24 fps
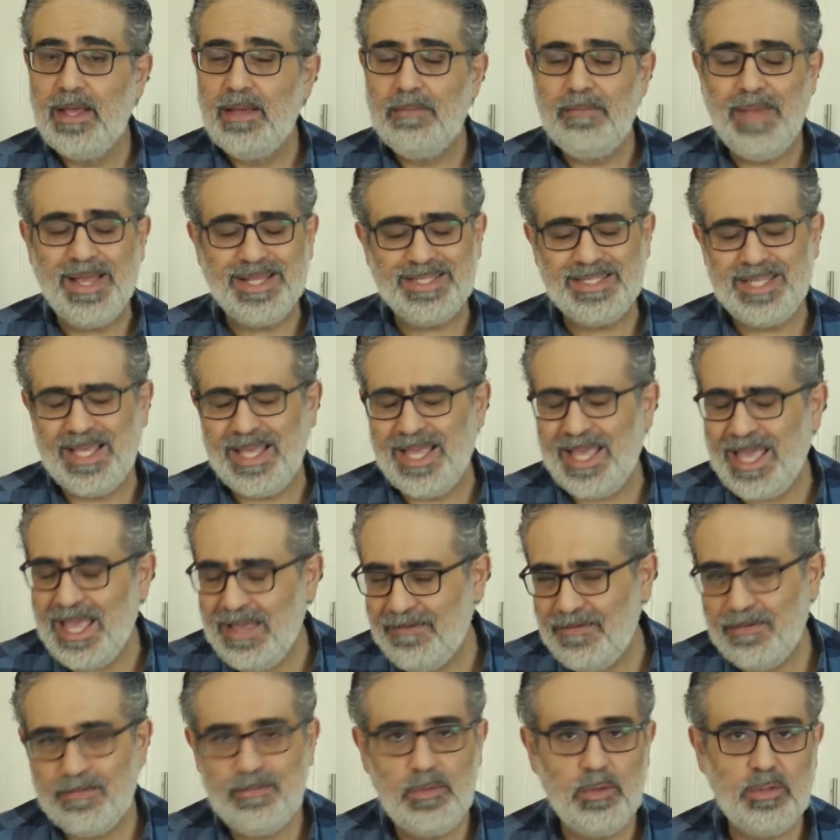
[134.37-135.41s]
makes it
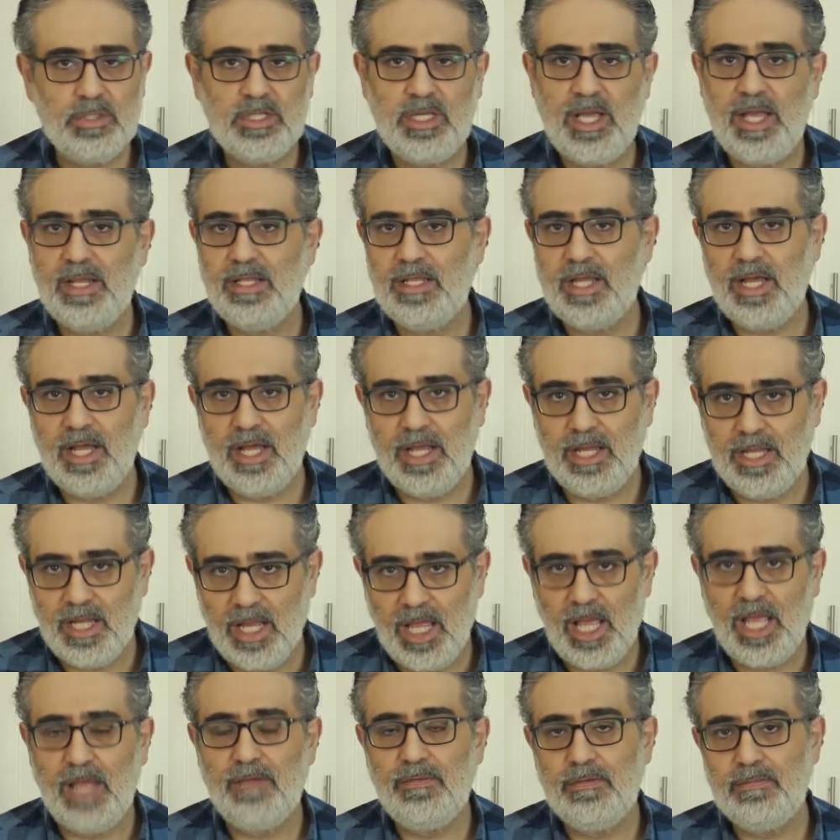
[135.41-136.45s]
even more tender and
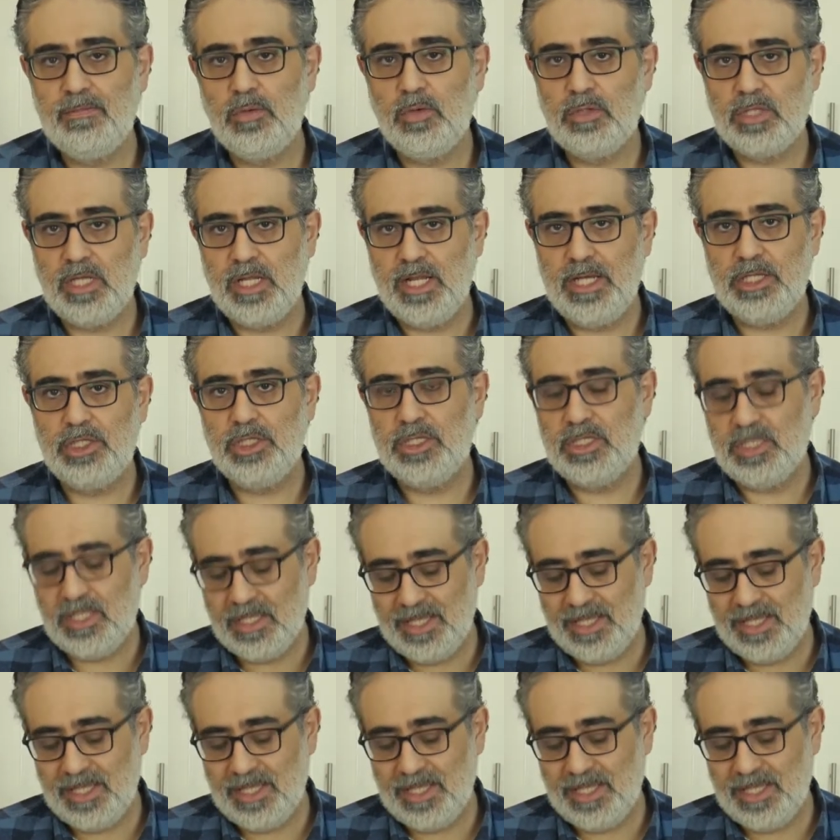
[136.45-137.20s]
even more delicious.